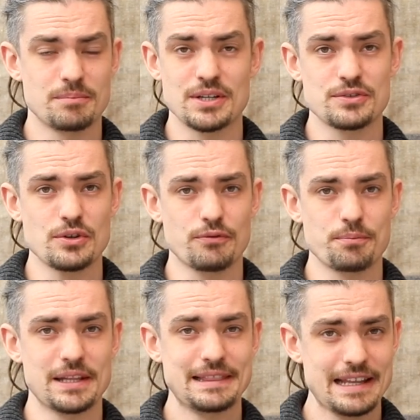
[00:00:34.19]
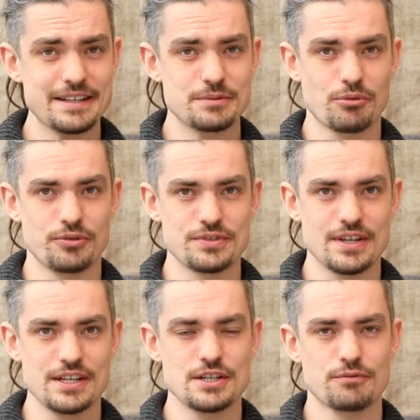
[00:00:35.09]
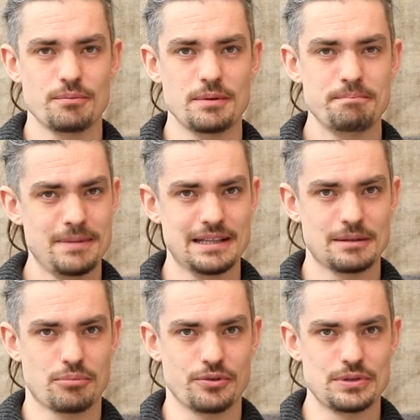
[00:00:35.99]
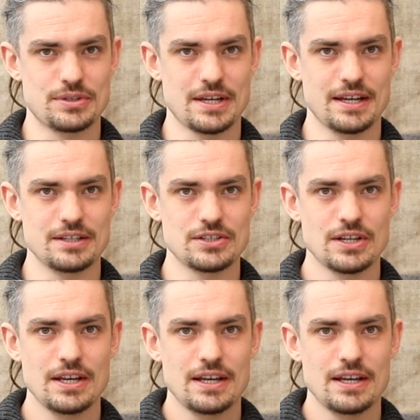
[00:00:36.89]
but it's not from the late Bronze Age, it's from the Middle Bronze Age.